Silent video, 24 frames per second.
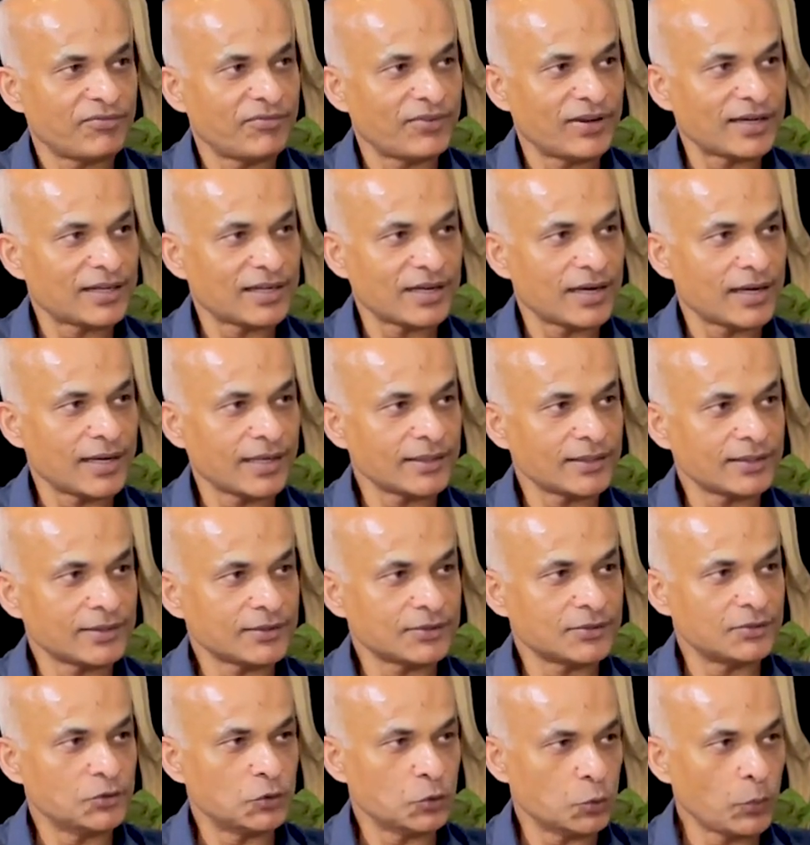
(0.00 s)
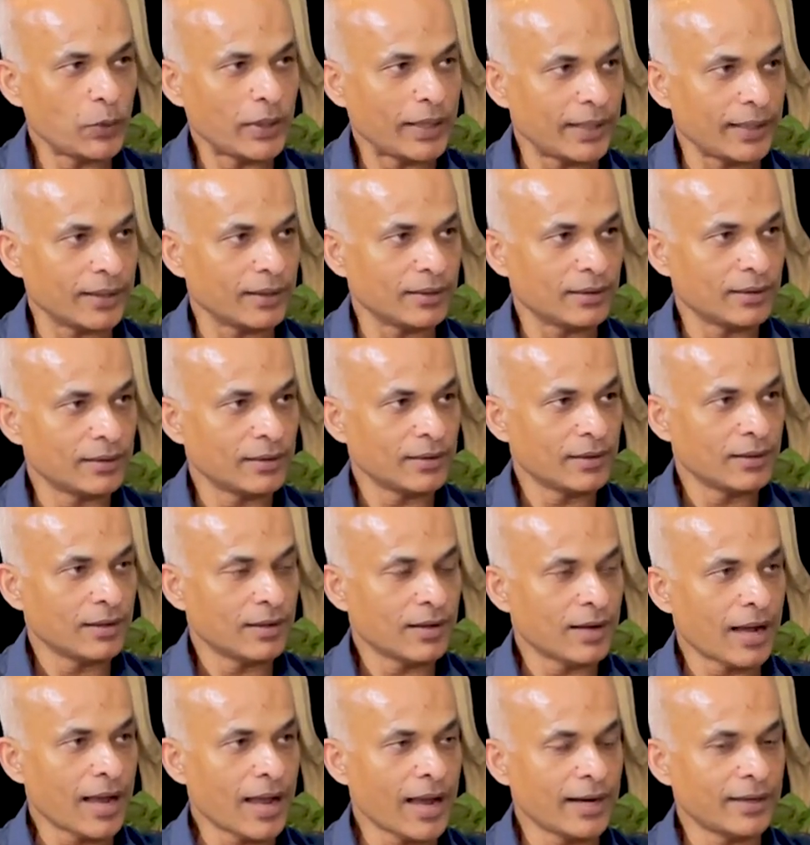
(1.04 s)
felt like doing.
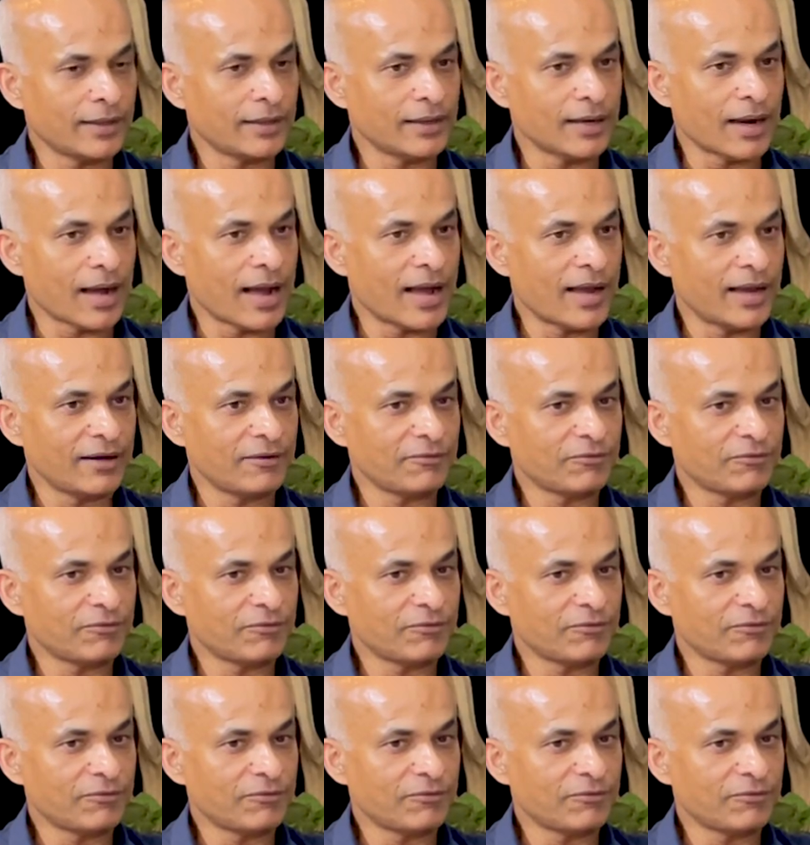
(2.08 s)
And